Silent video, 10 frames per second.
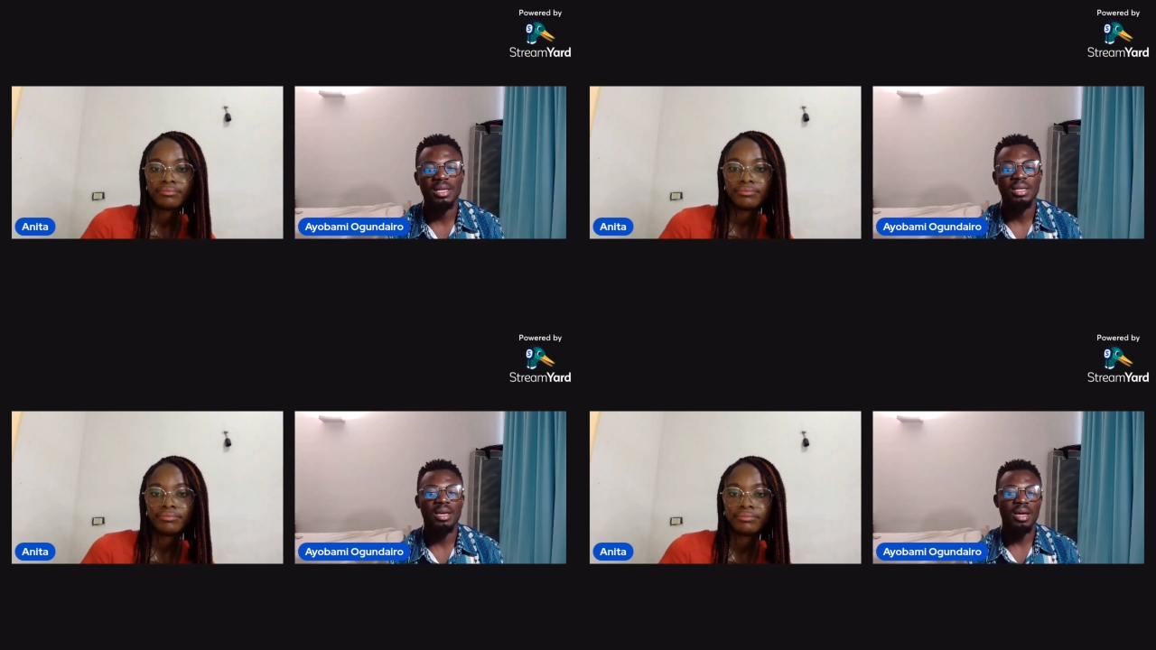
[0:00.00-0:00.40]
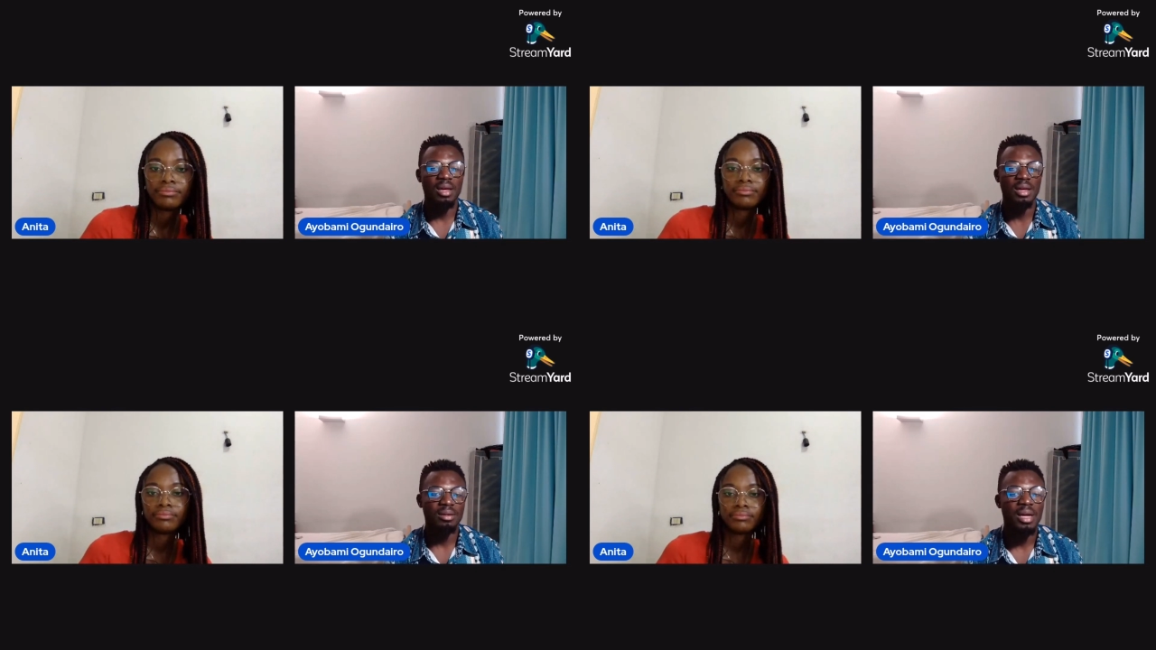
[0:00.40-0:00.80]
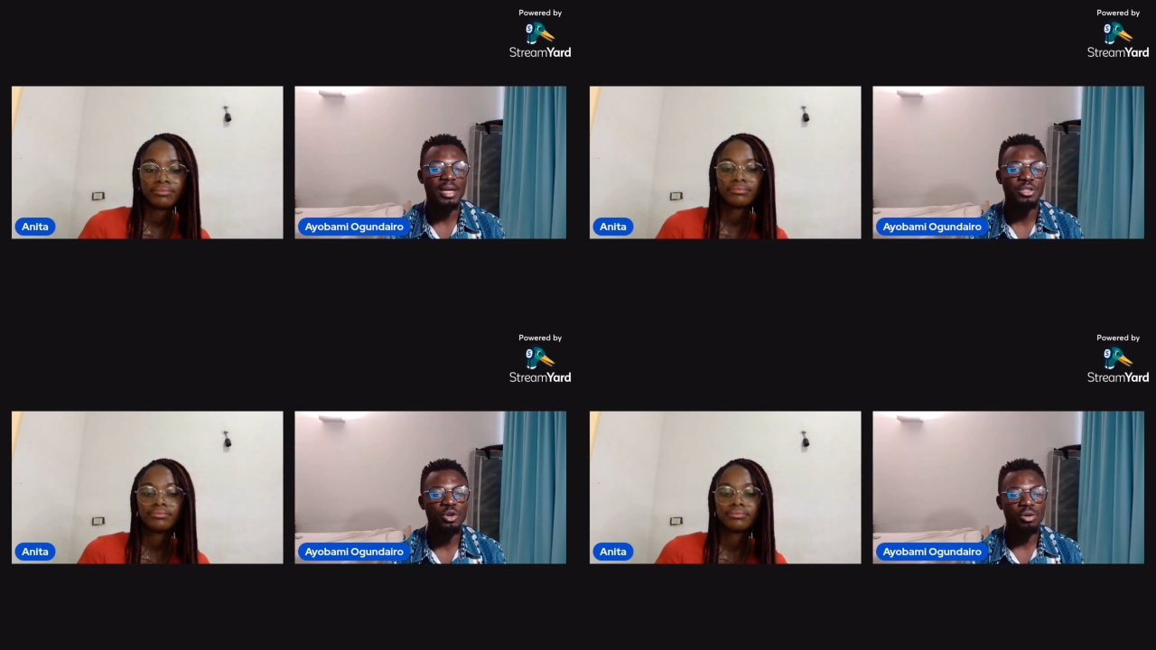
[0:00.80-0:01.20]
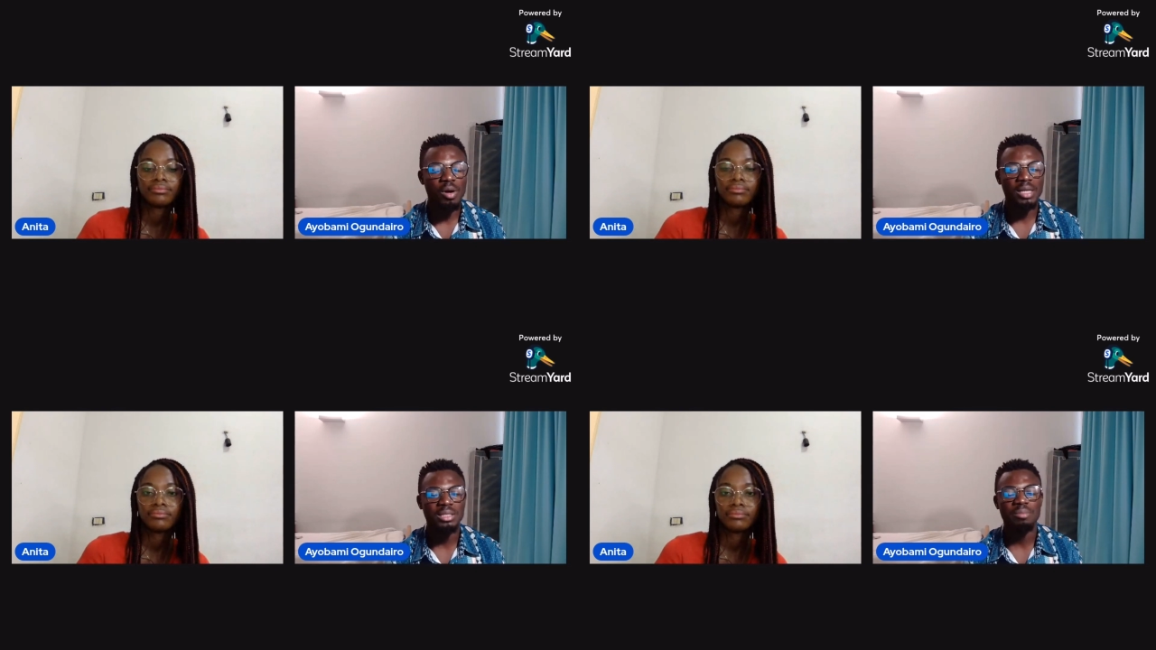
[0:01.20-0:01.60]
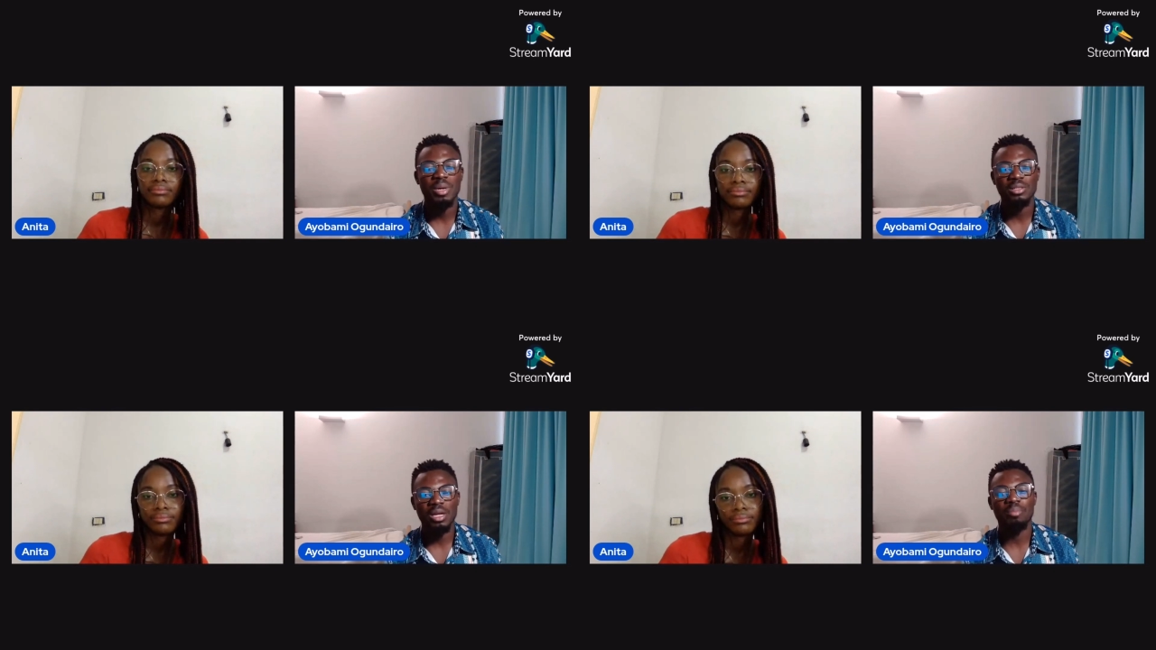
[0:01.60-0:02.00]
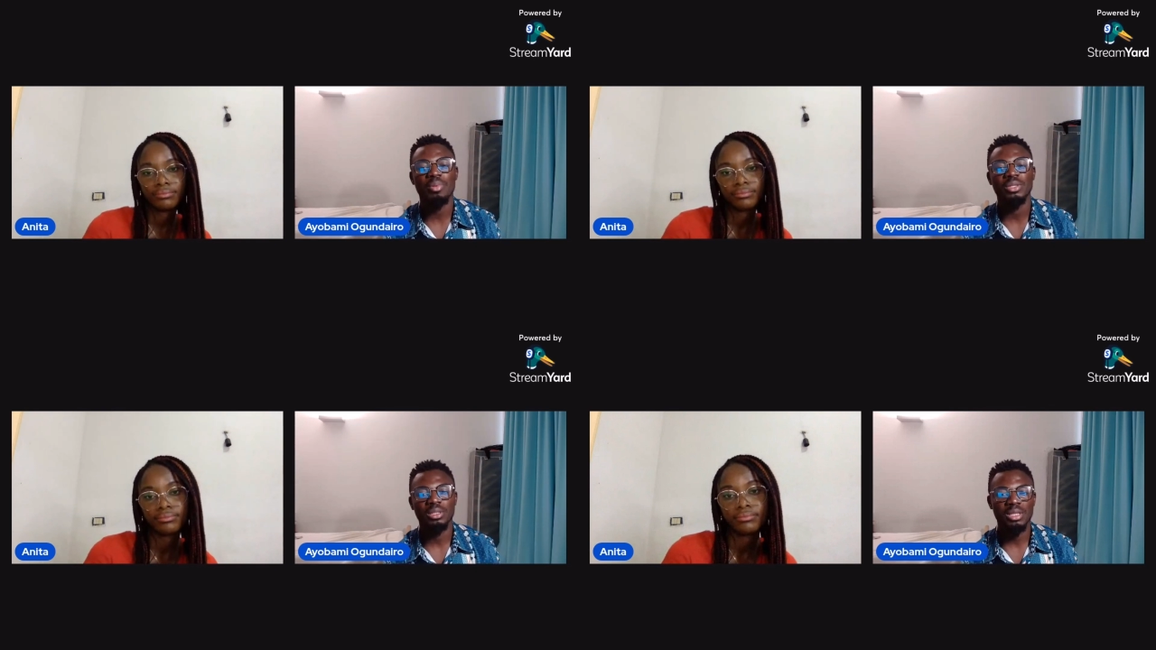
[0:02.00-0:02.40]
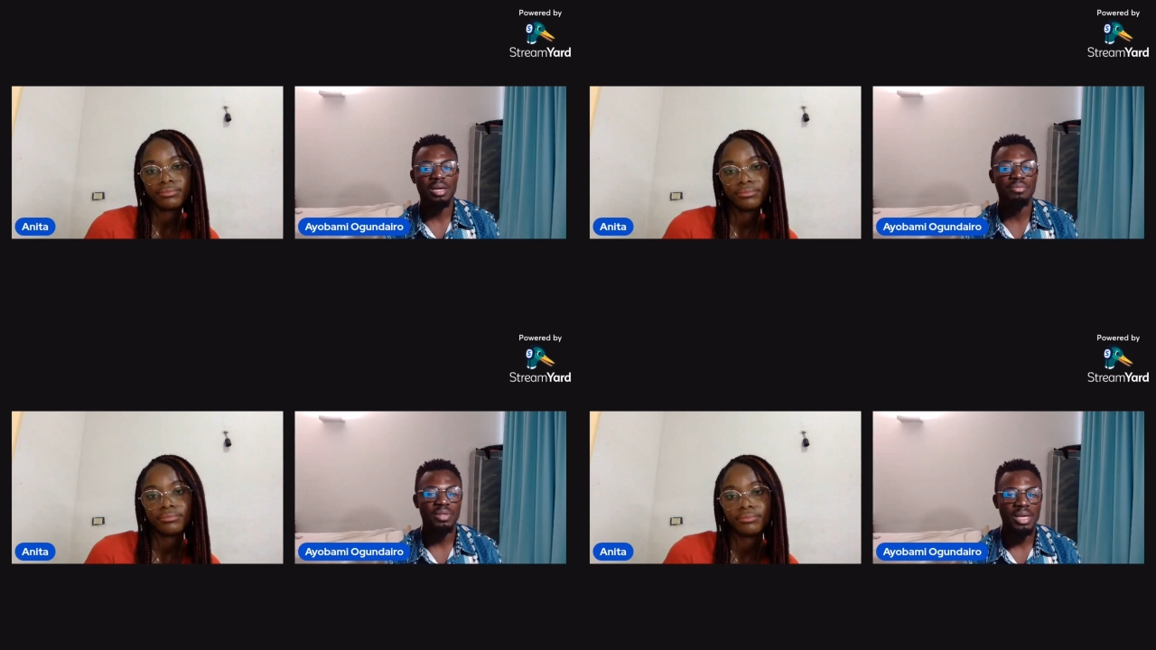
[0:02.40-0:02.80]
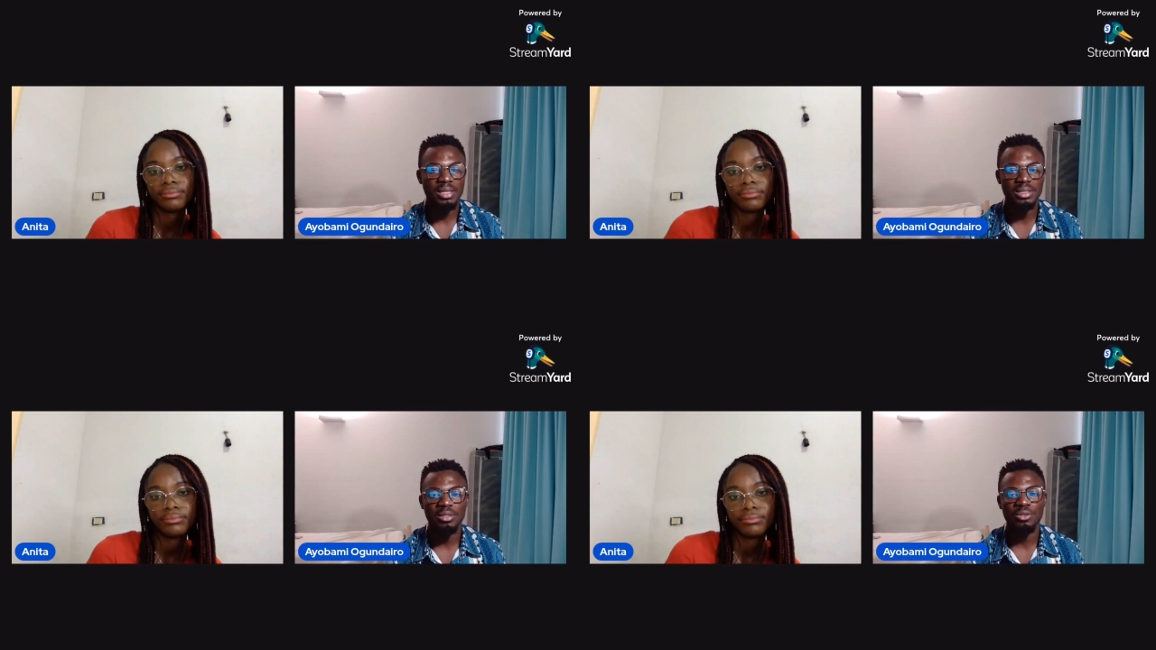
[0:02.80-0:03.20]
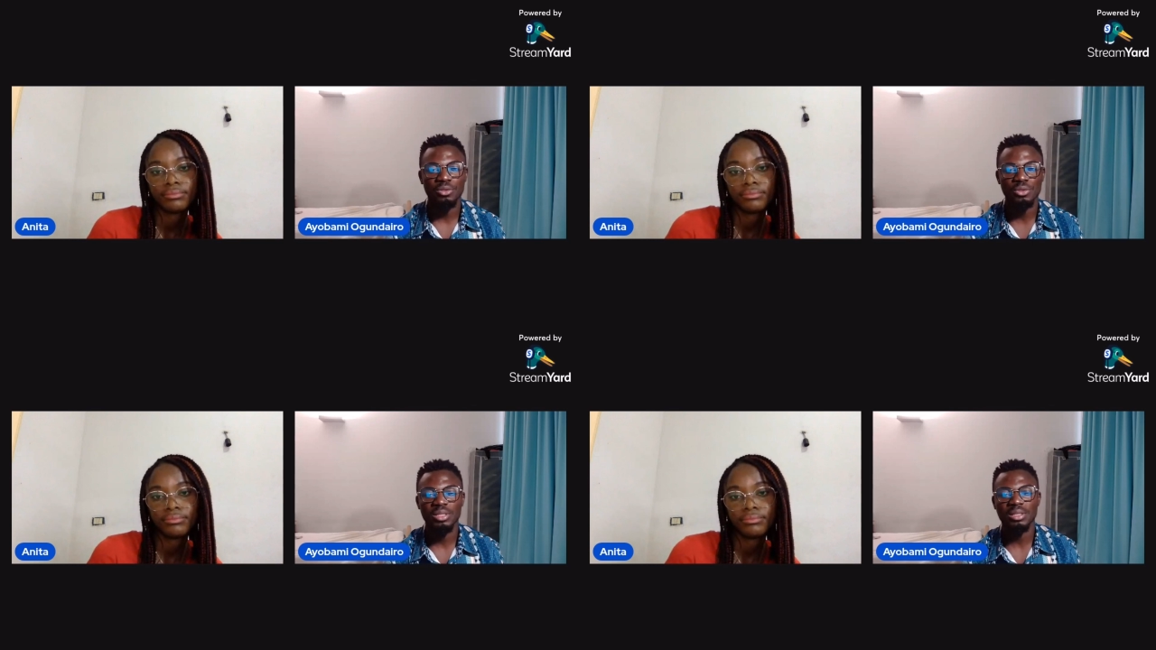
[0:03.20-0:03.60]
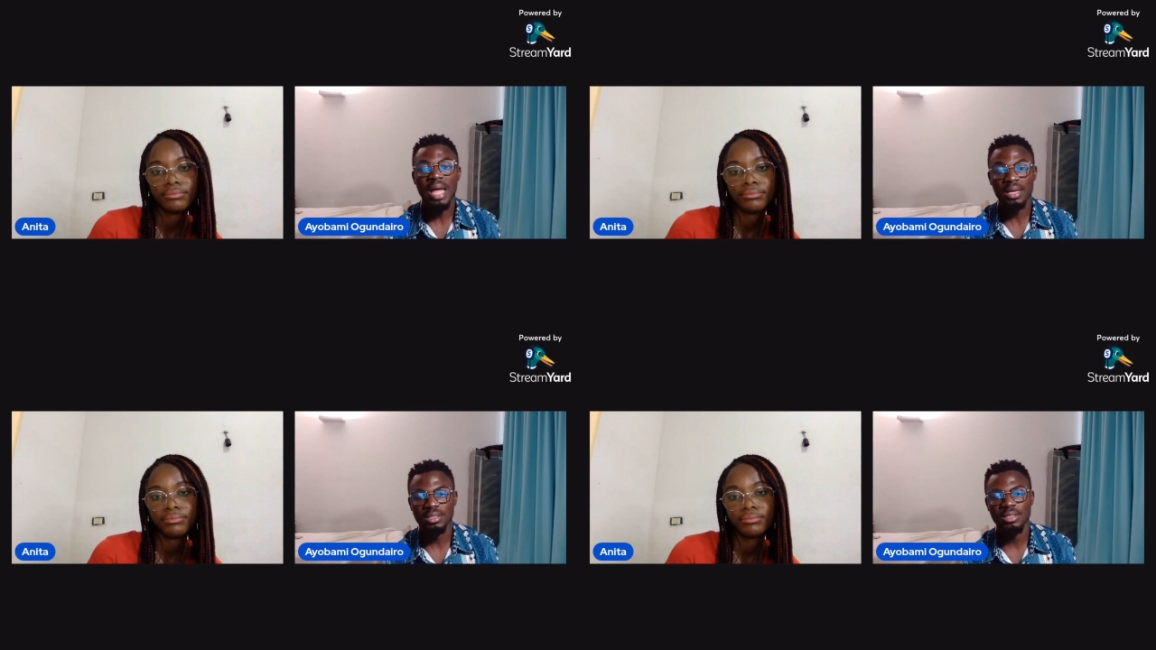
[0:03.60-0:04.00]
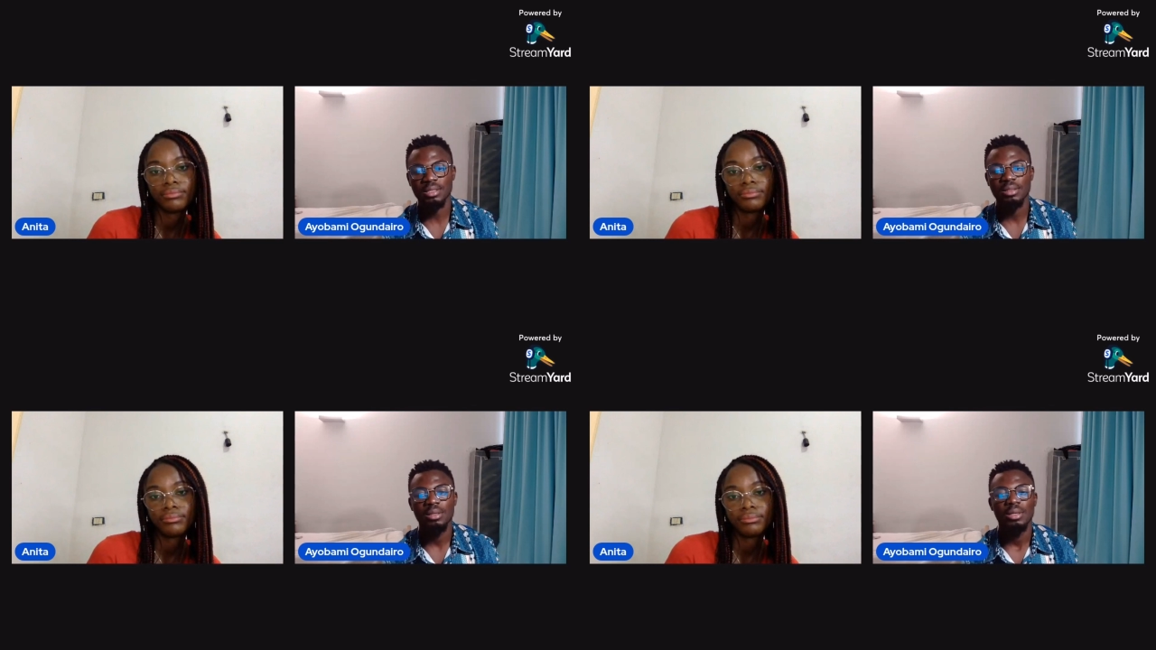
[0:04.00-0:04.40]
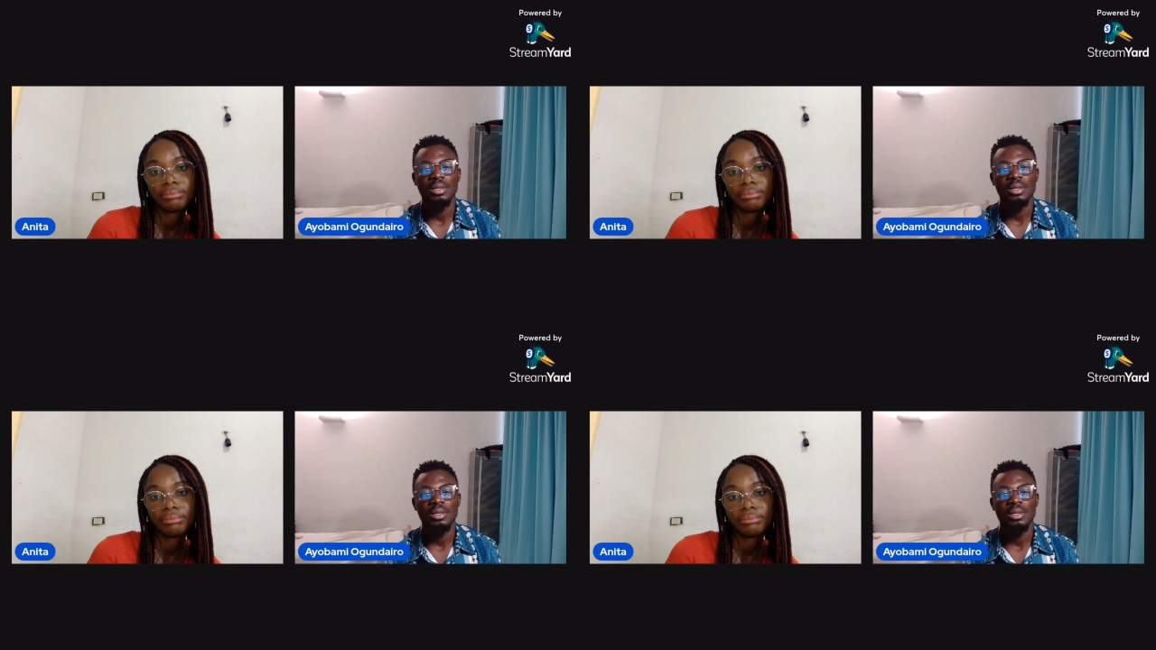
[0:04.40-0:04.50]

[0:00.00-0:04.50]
Speaker 1: yeah, I know at a particular point in time, freelancing also is taxing,